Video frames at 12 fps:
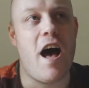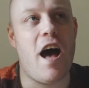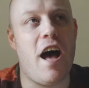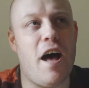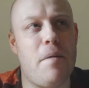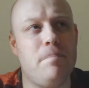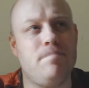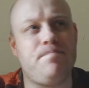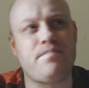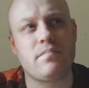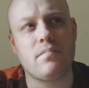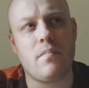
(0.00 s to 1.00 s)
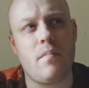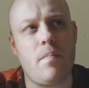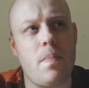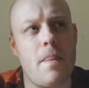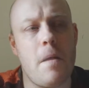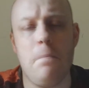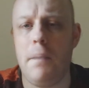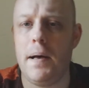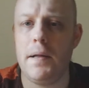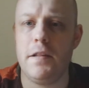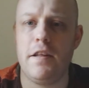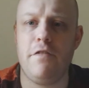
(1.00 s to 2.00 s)

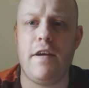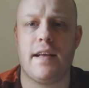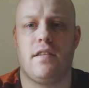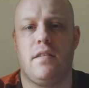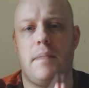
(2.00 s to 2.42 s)
But the fact